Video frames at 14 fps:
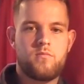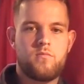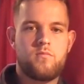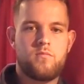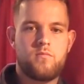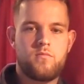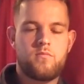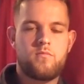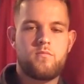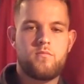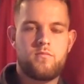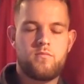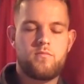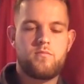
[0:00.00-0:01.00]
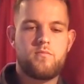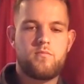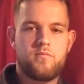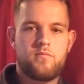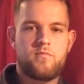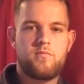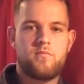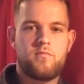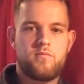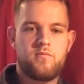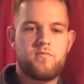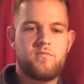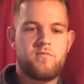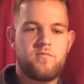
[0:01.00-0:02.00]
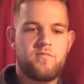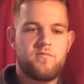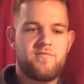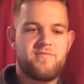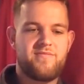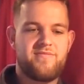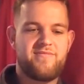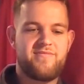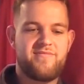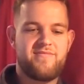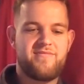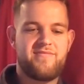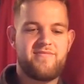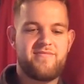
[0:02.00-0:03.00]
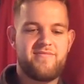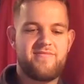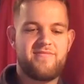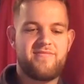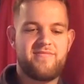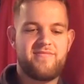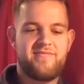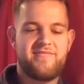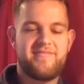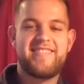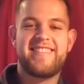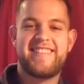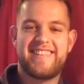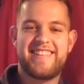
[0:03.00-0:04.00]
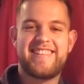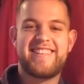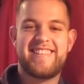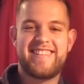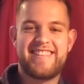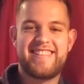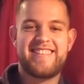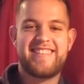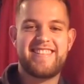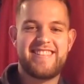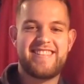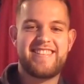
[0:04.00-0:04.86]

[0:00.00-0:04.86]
[no speech]